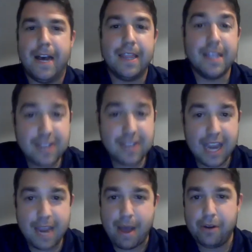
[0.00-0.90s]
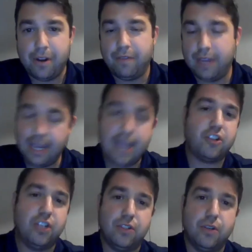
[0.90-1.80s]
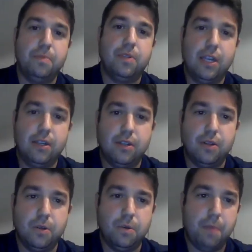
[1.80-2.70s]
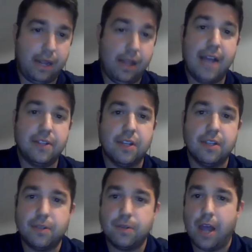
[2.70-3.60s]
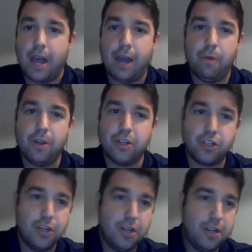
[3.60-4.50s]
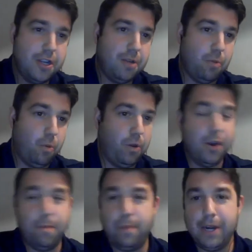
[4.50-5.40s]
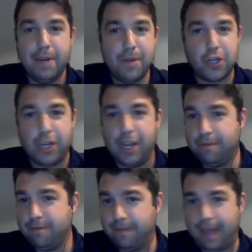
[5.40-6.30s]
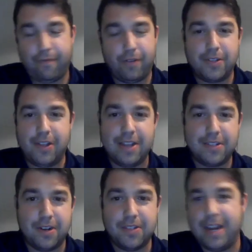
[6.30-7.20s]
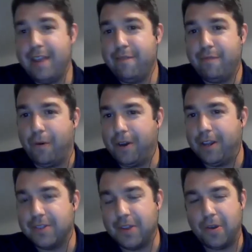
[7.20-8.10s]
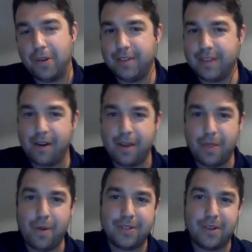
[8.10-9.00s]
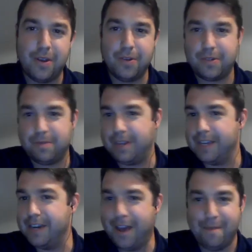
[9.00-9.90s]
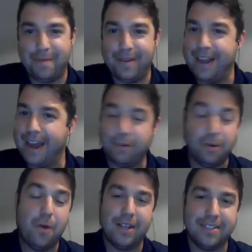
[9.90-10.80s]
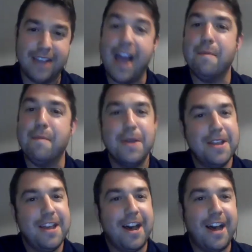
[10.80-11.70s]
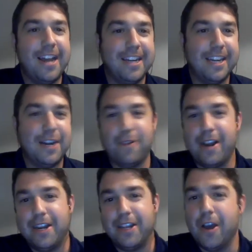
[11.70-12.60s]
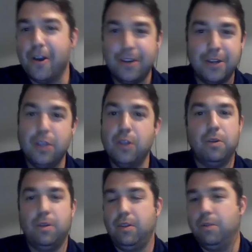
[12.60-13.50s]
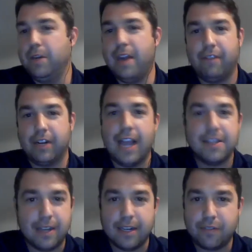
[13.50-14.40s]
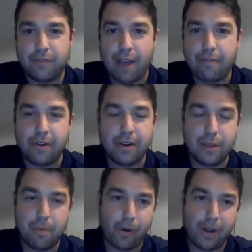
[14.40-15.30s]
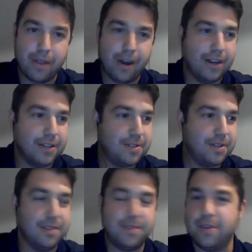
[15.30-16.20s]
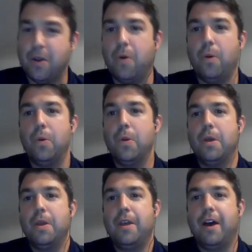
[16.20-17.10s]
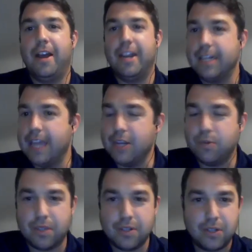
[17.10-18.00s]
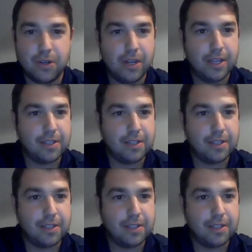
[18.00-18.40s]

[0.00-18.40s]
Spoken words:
This came out of, he actually zooms into my classes, which, you know, being in Michigan, that first class starts at 8:40. So he's out on the West Coast getting up at, I don't know what time, and getting ready to go. And you would never guess that it's 5:30 in the morning there. He's so engaged with the students,